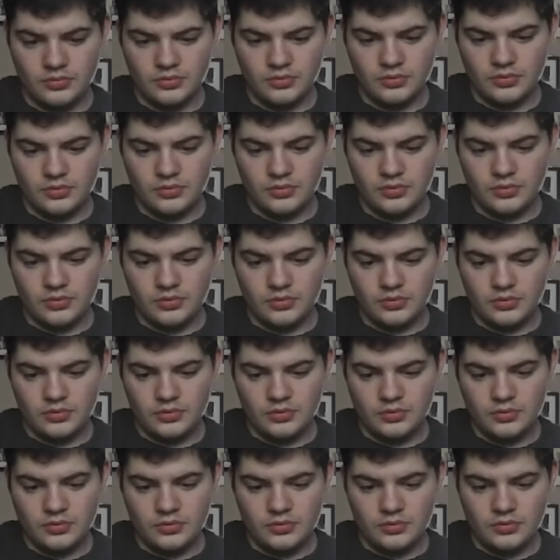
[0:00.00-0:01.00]

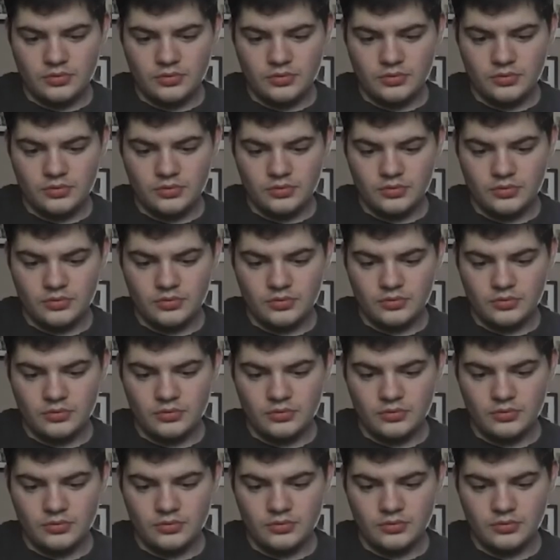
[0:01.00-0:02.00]

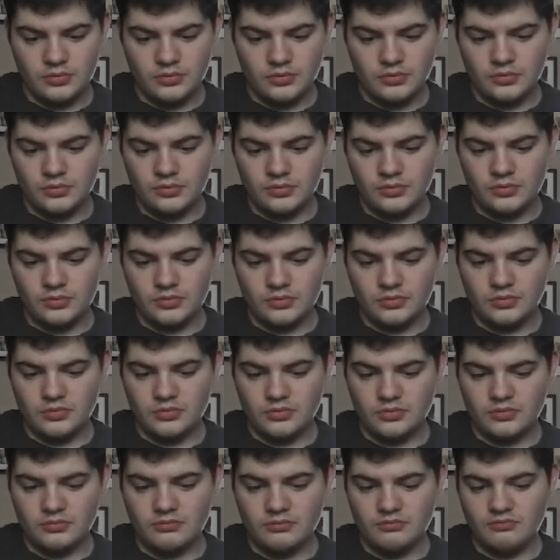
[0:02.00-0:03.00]

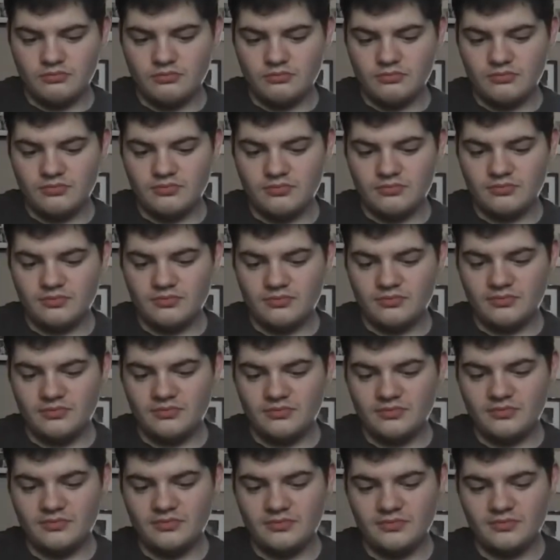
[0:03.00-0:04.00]

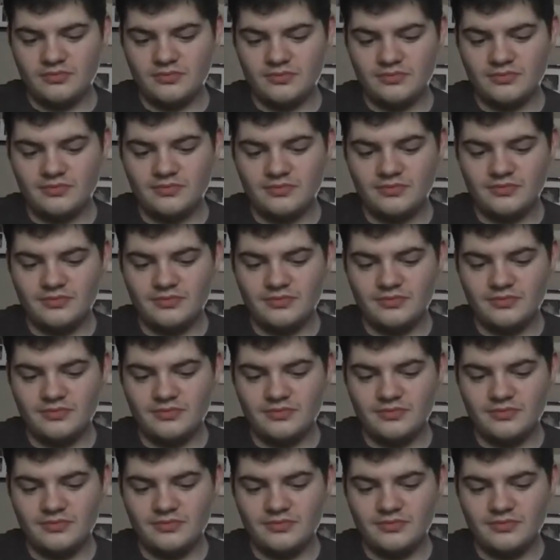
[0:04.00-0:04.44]
Nothing is said.